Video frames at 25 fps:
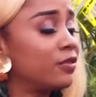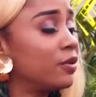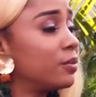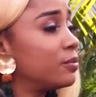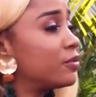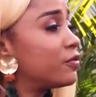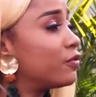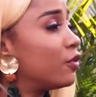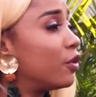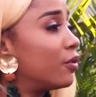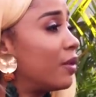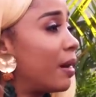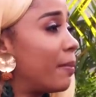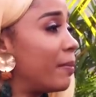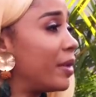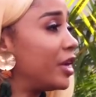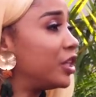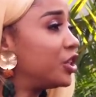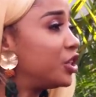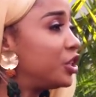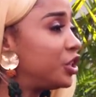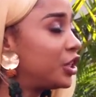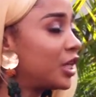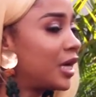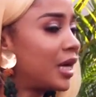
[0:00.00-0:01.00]
films for
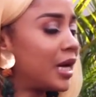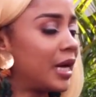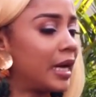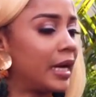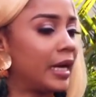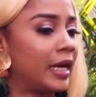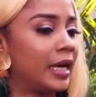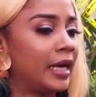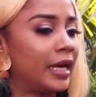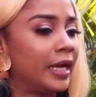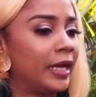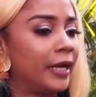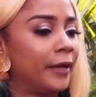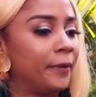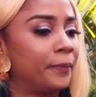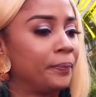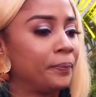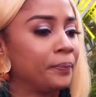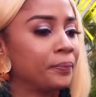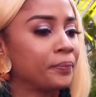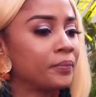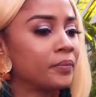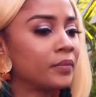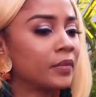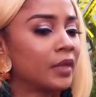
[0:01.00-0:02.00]
Ramesh Jai
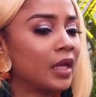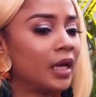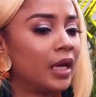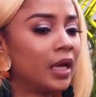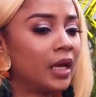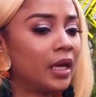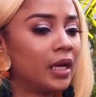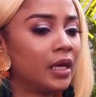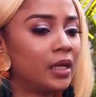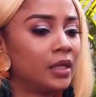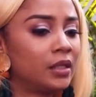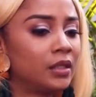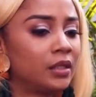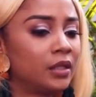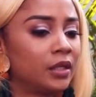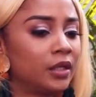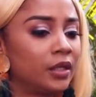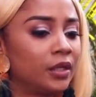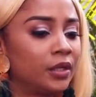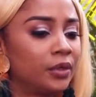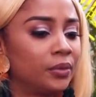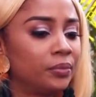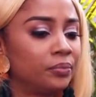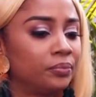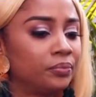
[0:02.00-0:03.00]
and
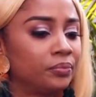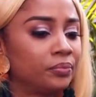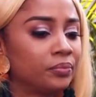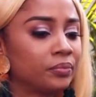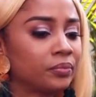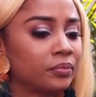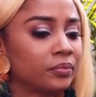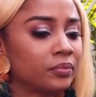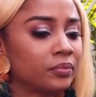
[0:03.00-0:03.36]
um, the